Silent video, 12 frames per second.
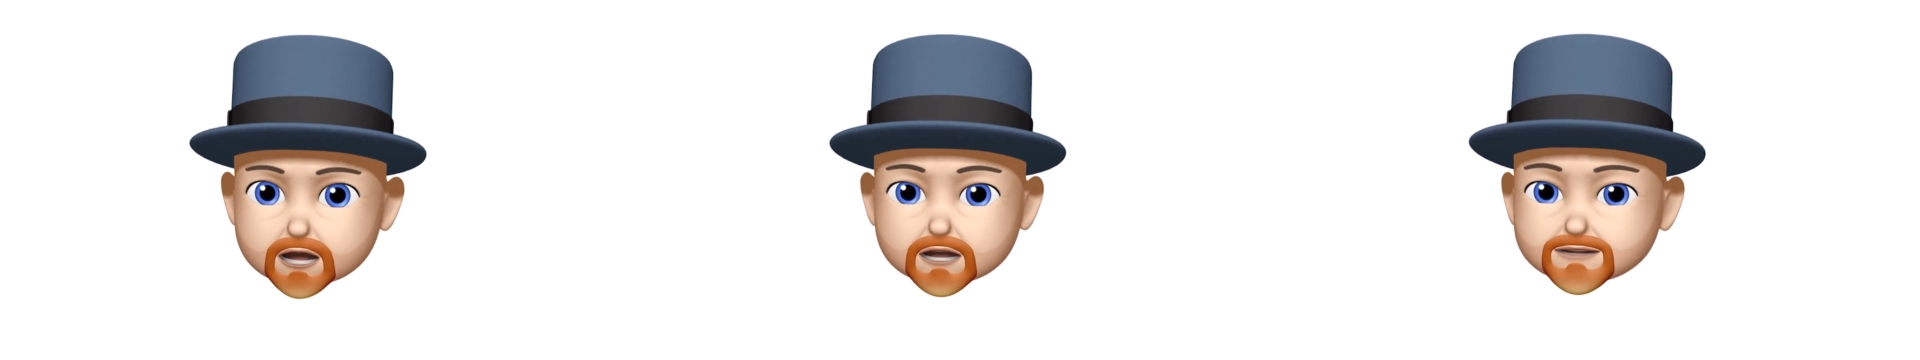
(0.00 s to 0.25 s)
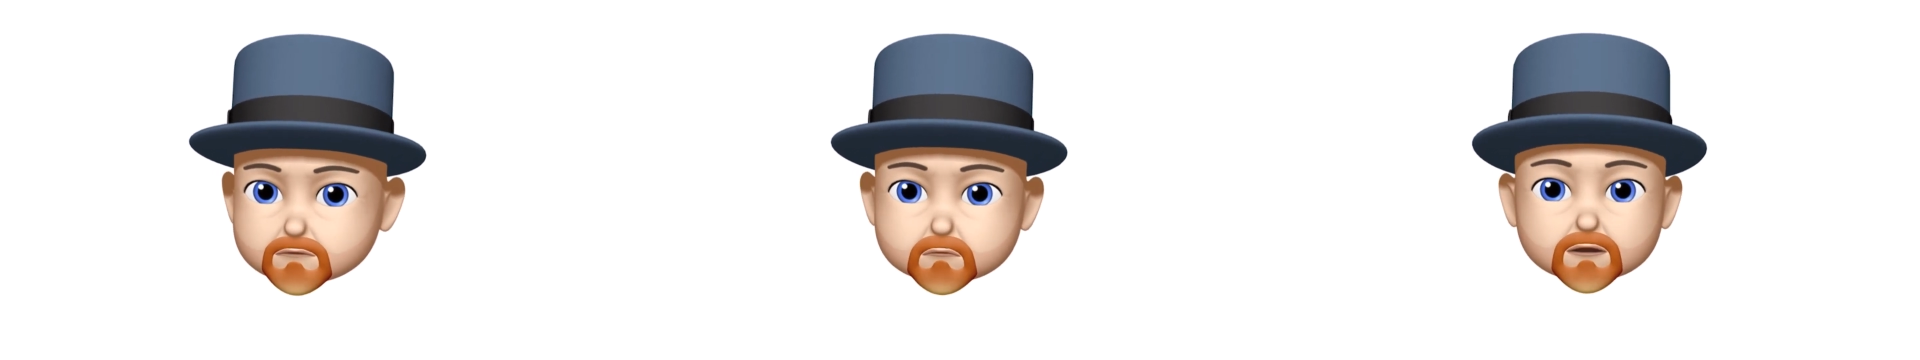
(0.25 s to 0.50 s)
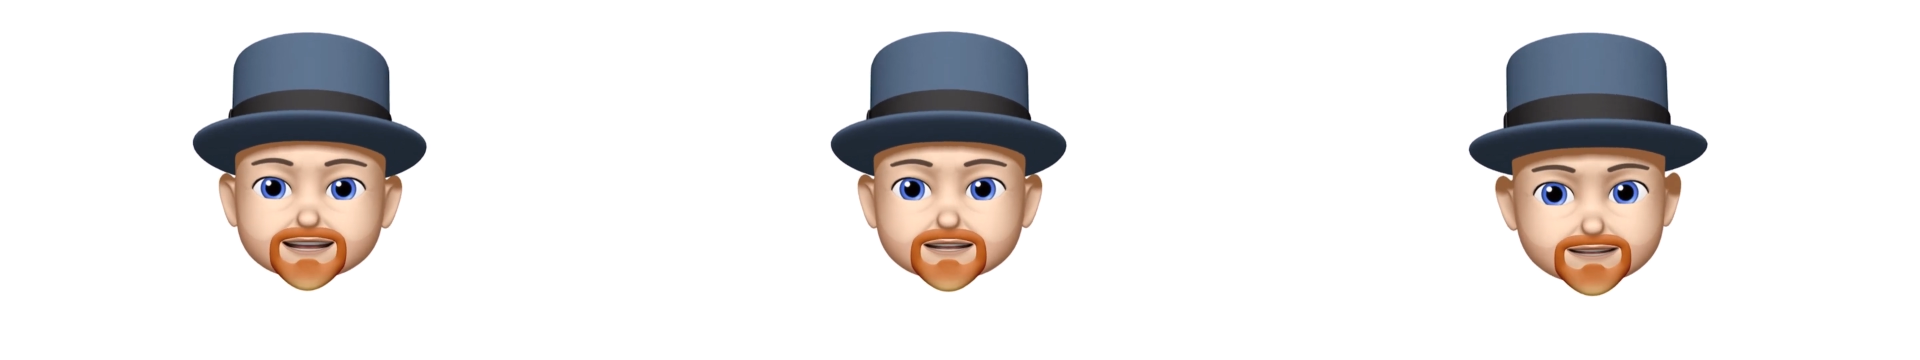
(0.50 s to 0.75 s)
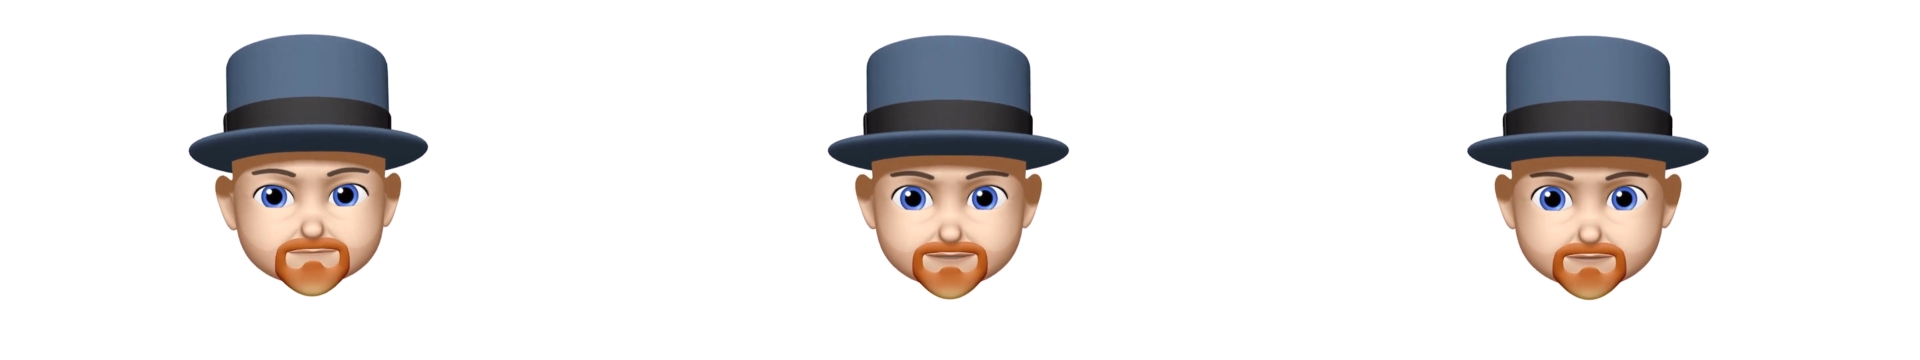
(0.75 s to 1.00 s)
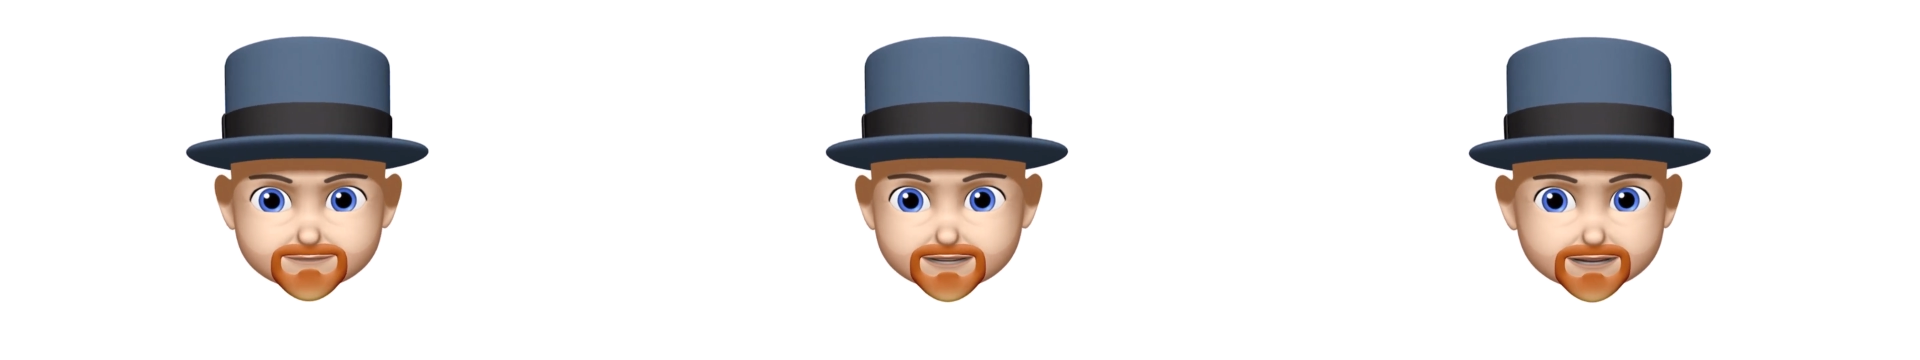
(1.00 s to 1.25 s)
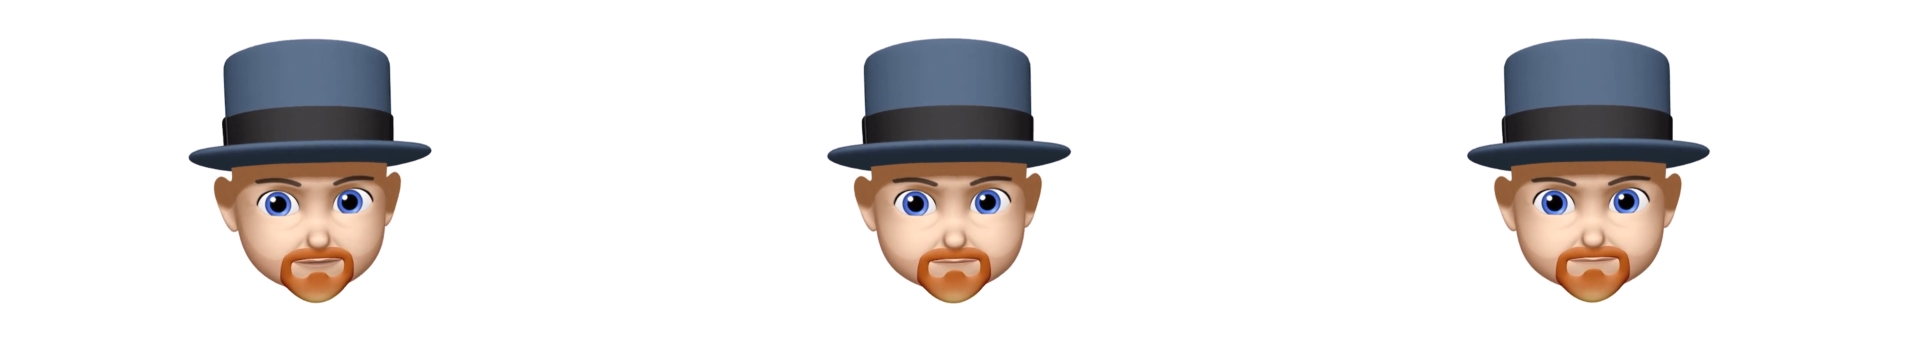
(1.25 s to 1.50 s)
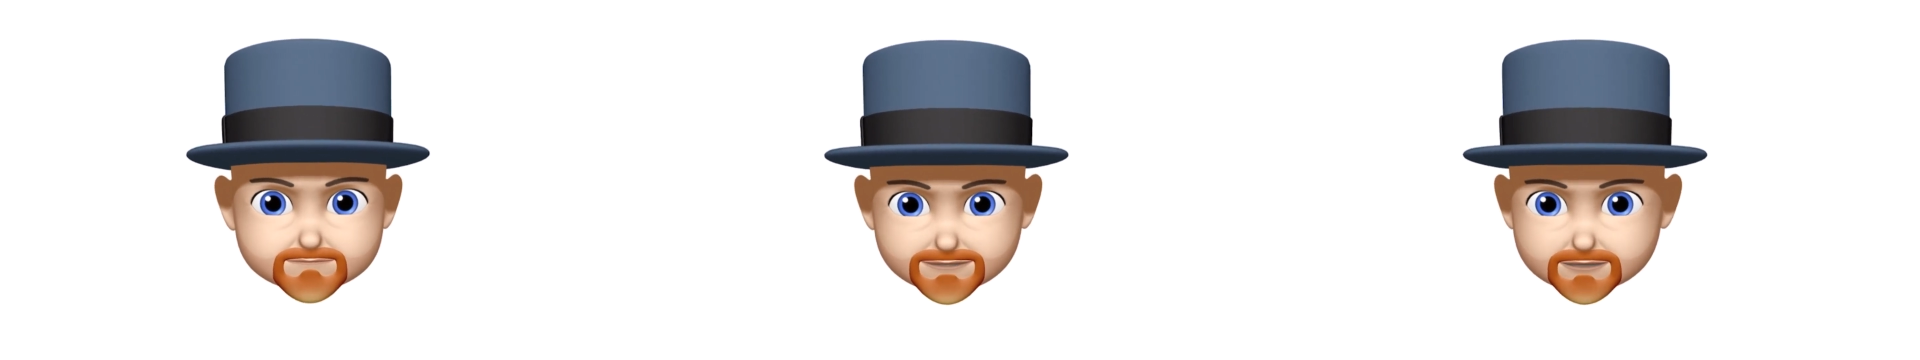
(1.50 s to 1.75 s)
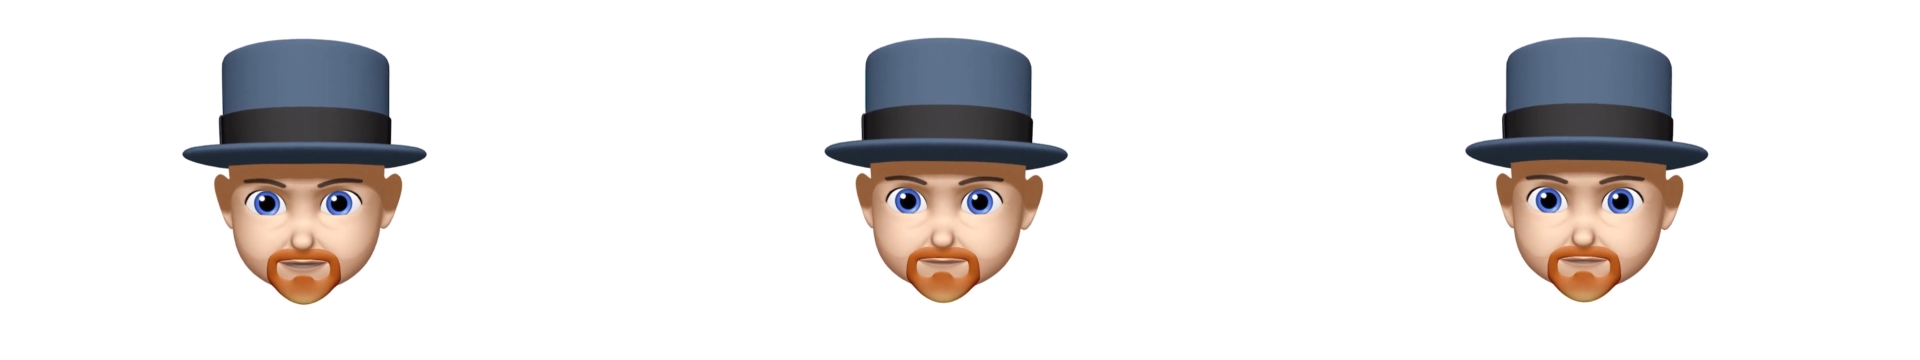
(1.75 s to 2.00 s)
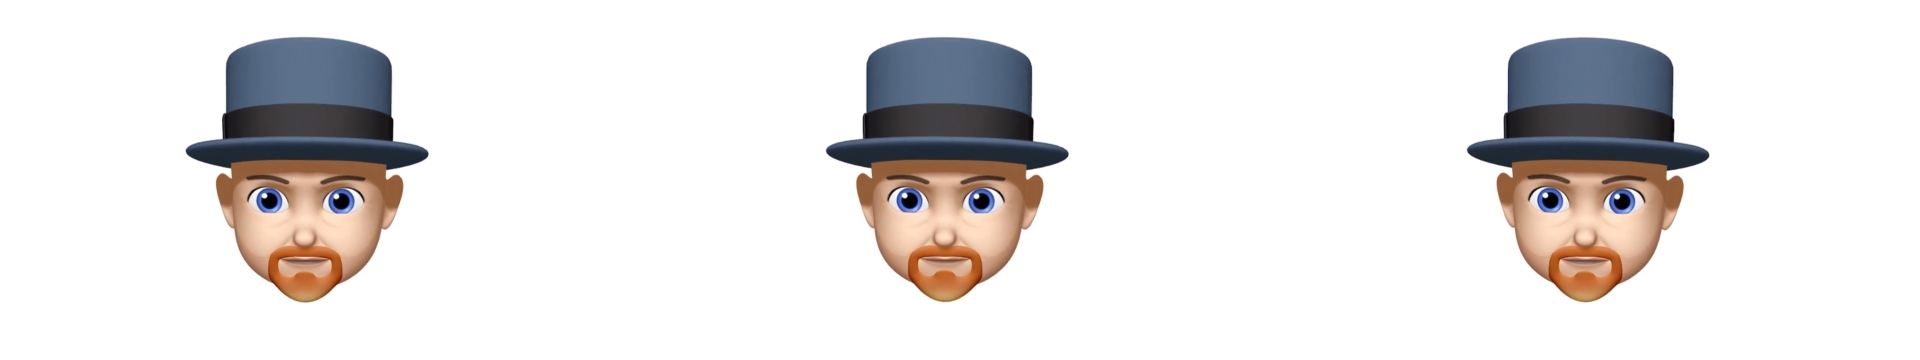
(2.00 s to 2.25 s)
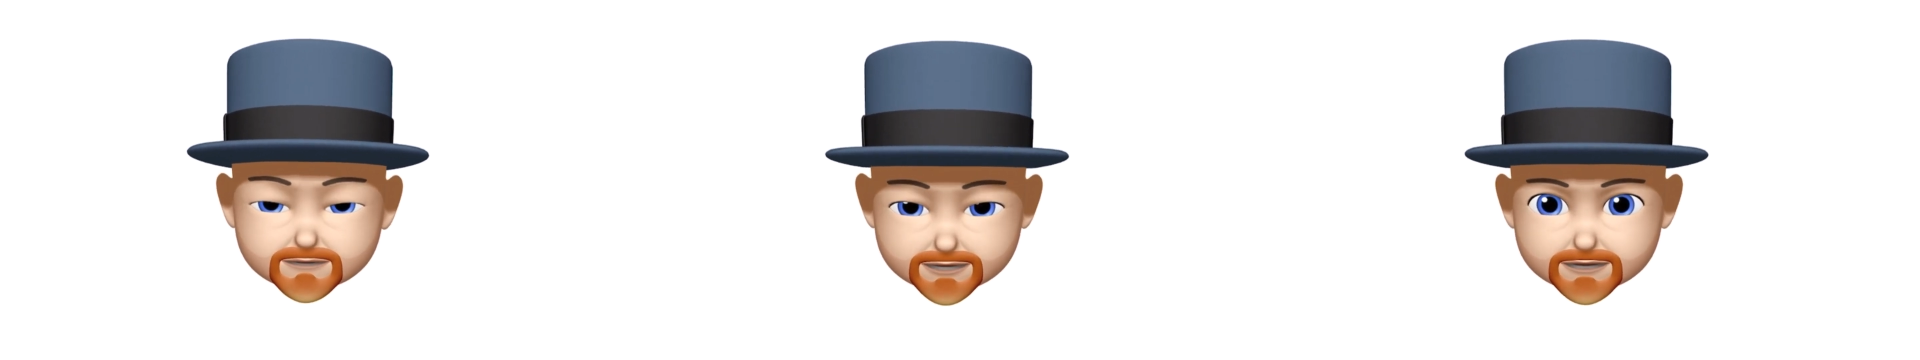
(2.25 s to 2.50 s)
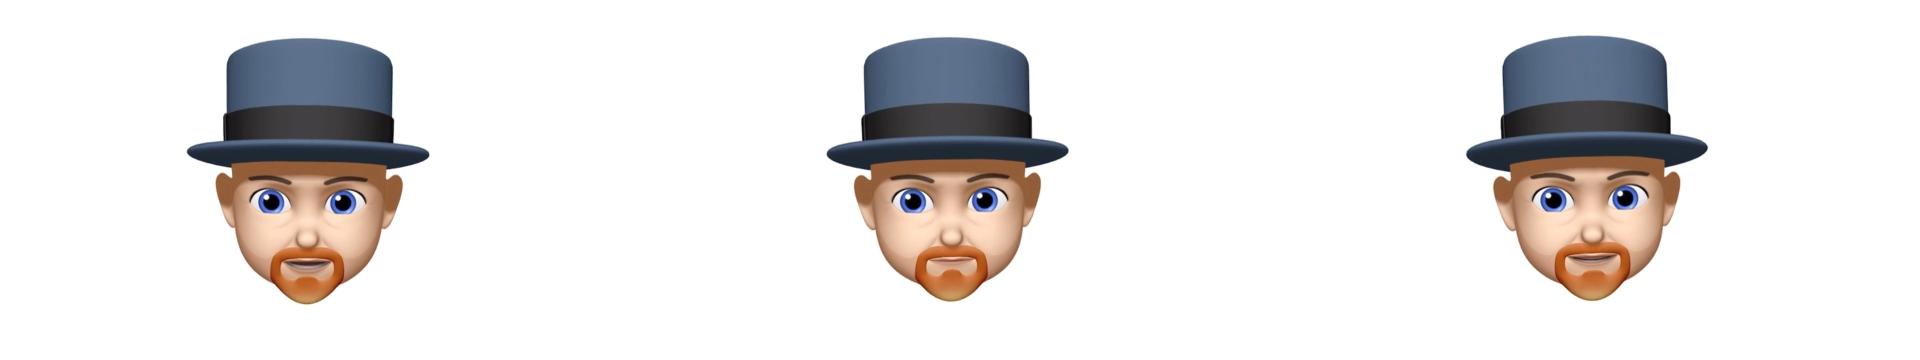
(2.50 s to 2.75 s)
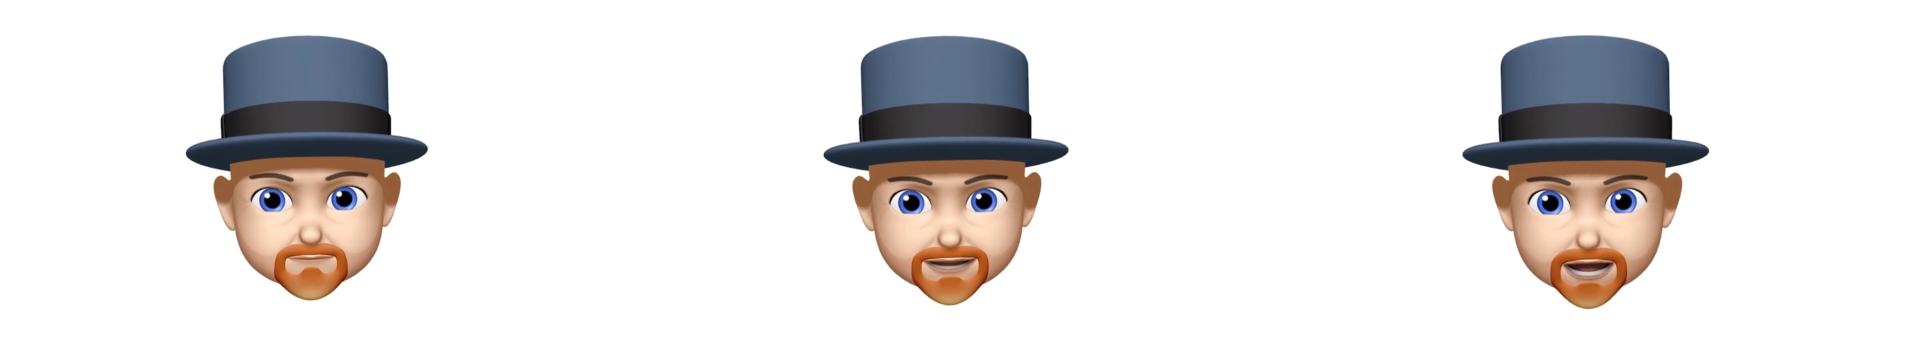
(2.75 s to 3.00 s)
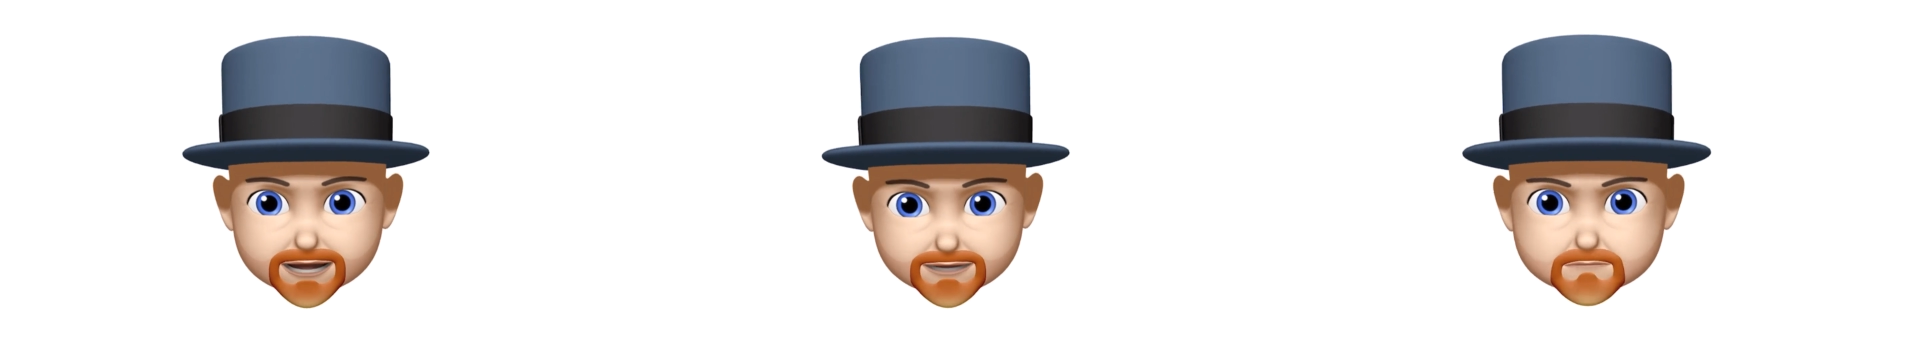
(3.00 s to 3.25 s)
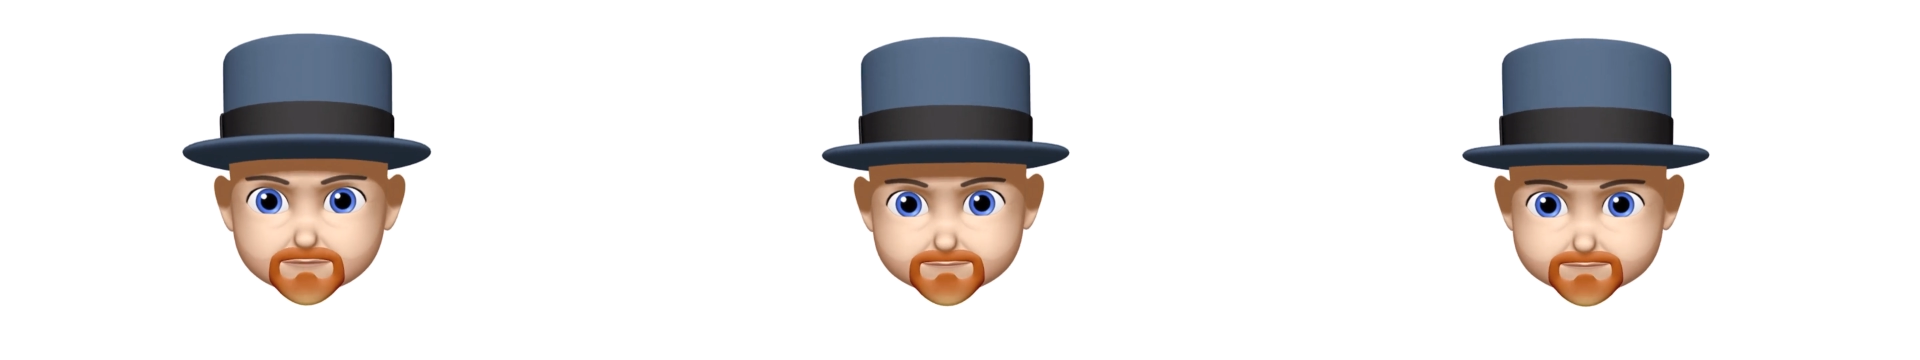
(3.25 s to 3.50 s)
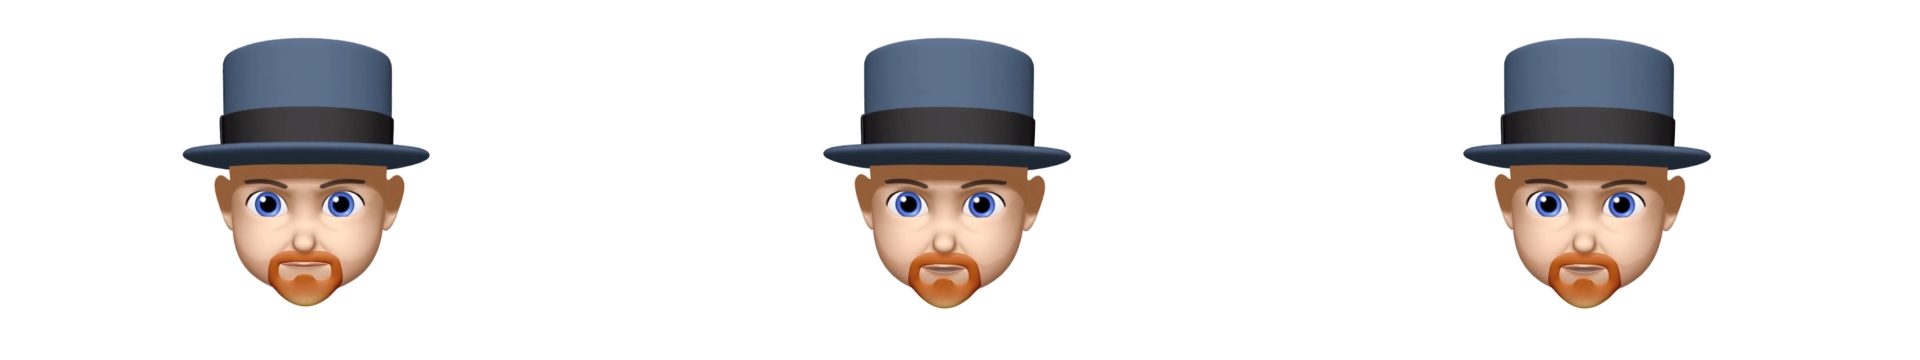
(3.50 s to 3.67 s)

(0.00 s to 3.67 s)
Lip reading: wasteful state of affairs come to pass?